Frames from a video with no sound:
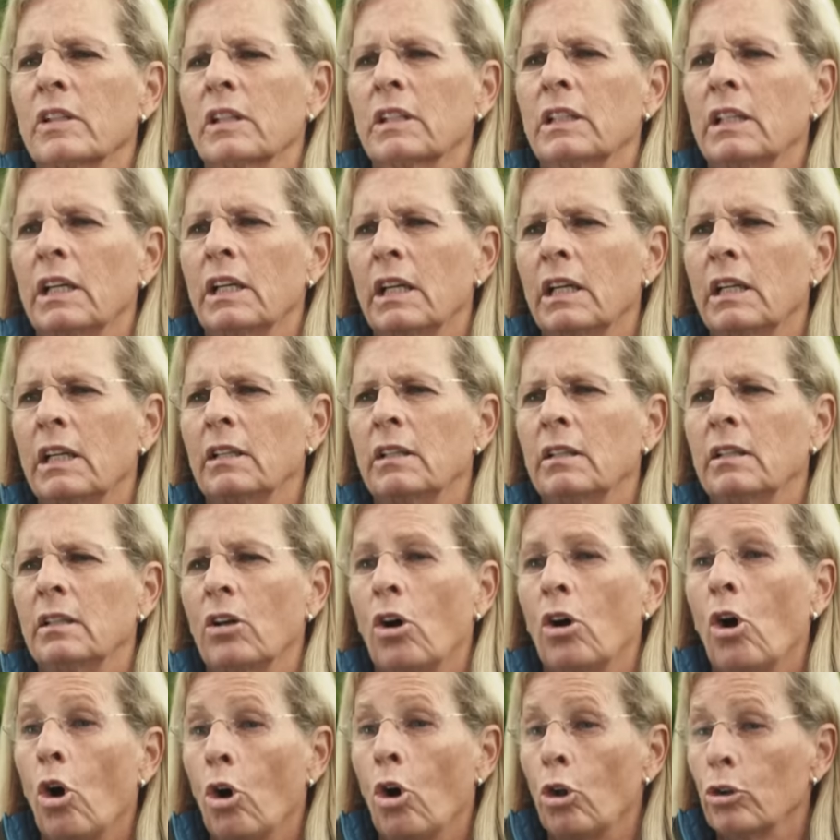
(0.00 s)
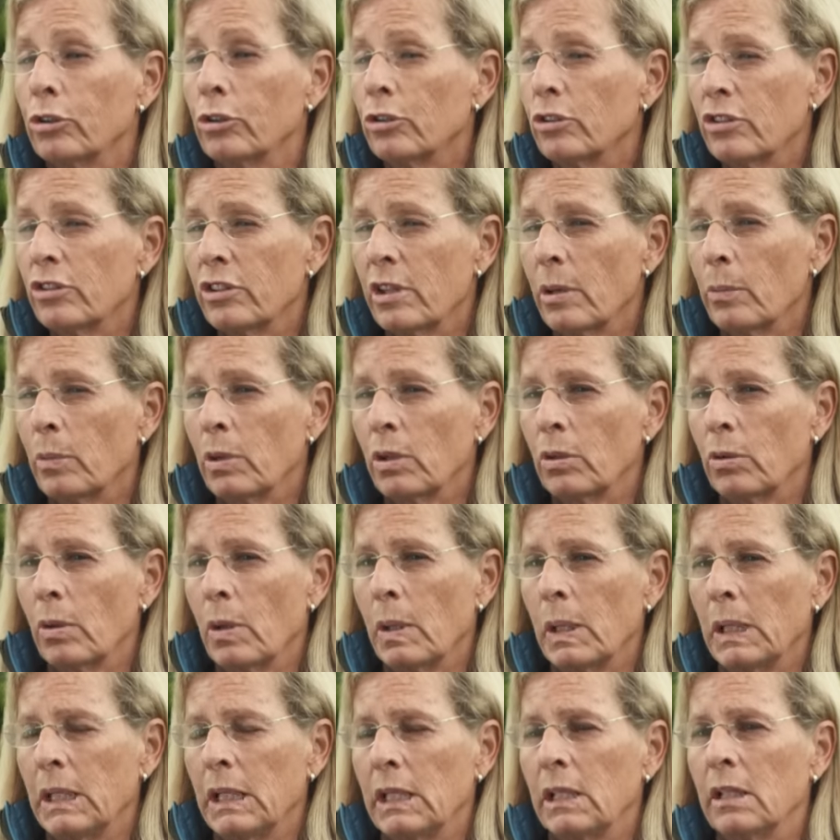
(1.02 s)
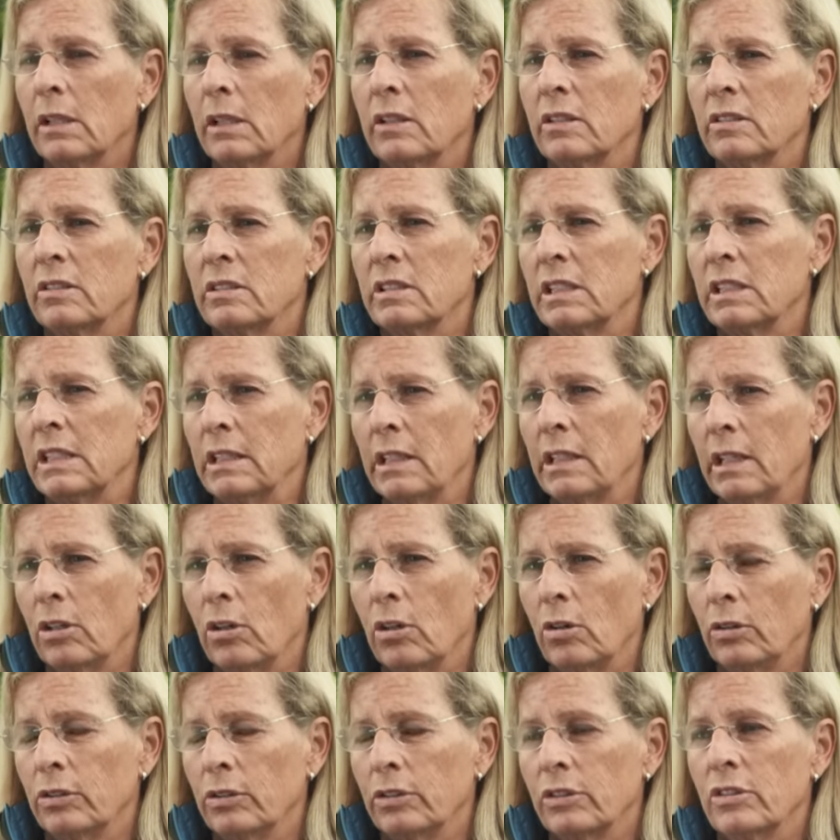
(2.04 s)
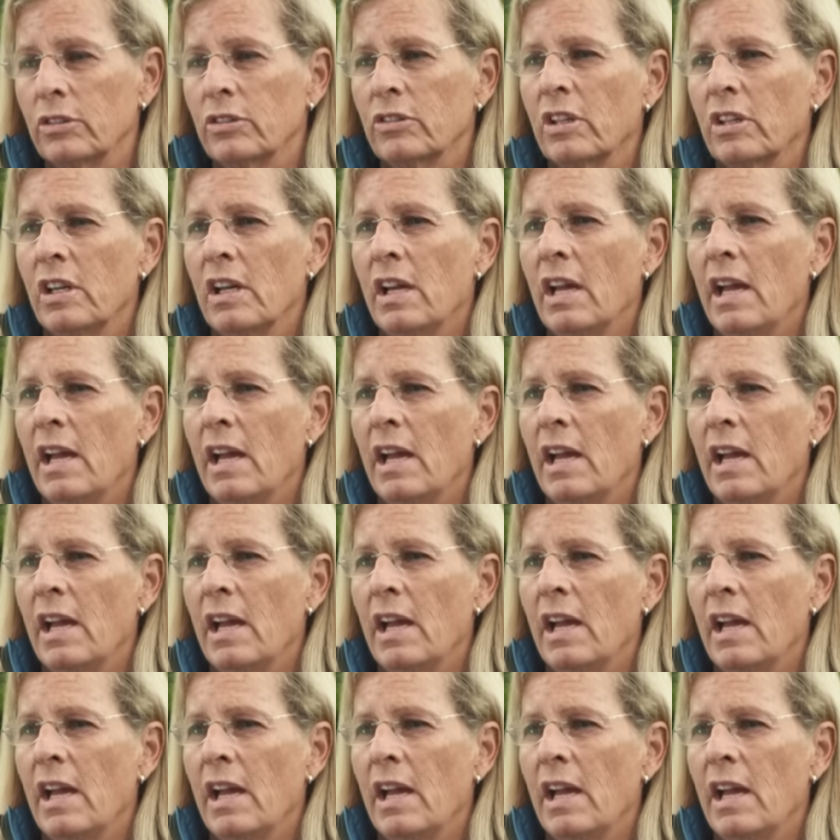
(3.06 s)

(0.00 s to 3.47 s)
like that, and the alders that were growing in it, the seedling alders,